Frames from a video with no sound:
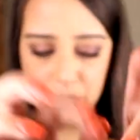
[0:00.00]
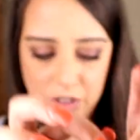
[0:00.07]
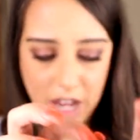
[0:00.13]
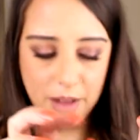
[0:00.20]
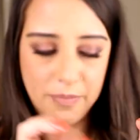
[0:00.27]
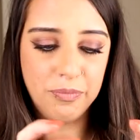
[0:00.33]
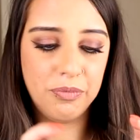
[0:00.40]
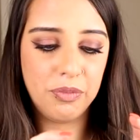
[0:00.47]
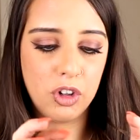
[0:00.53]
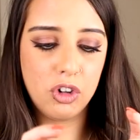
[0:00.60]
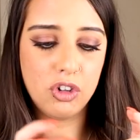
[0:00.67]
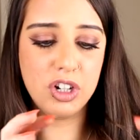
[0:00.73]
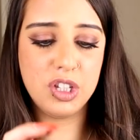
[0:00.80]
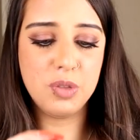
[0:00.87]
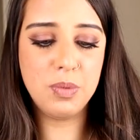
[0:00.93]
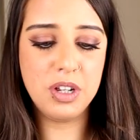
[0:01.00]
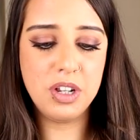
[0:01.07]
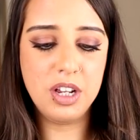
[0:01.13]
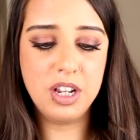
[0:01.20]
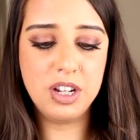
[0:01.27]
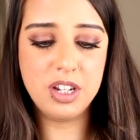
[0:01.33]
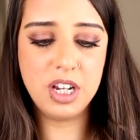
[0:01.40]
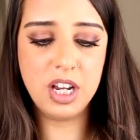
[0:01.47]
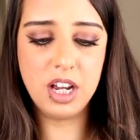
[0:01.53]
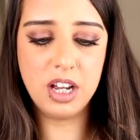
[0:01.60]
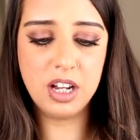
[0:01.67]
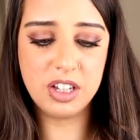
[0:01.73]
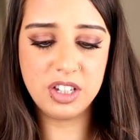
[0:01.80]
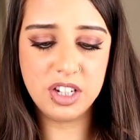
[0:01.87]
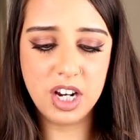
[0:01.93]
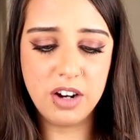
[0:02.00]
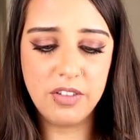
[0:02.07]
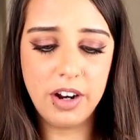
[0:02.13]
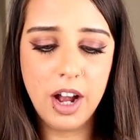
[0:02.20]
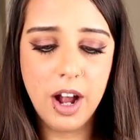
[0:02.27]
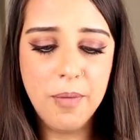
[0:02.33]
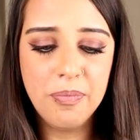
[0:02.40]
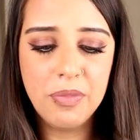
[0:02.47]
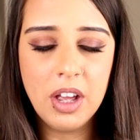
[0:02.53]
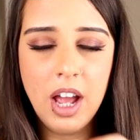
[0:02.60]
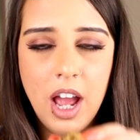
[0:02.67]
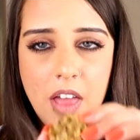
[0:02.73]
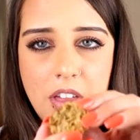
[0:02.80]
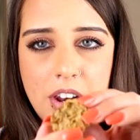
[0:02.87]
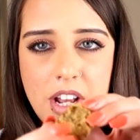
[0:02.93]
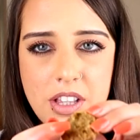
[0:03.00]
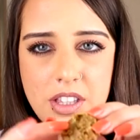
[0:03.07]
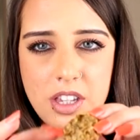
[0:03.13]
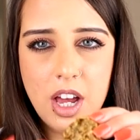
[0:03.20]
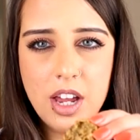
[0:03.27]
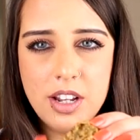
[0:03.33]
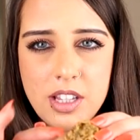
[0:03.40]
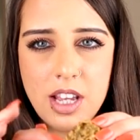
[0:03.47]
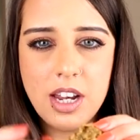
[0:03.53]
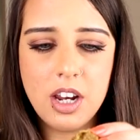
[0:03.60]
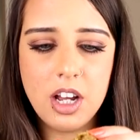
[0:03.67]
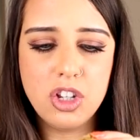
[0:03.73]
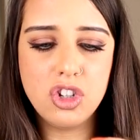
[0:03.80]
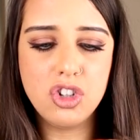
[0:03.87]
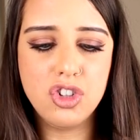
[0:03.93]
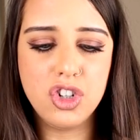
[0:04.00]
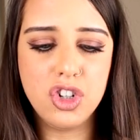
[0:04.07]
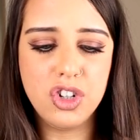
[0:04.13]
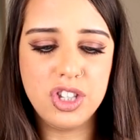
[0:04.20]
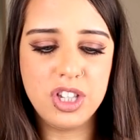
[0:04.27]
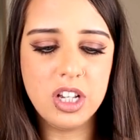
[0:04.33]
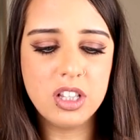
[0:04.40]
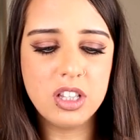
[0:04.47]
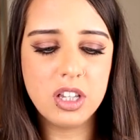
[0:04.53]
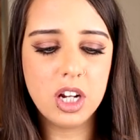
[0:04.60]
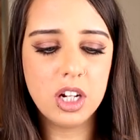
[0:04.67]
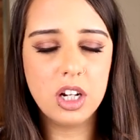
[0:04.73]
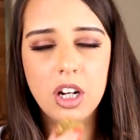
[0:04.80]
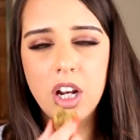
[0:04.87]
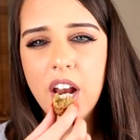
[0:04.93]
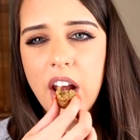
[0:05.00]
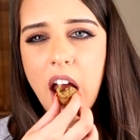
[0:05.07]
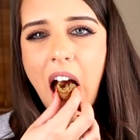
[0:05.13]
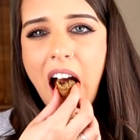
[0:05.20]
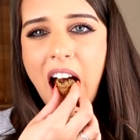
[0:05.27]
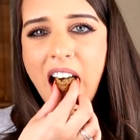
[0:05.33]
yeah, crisp exterior. And then inside it's like nice and juicy and succulent.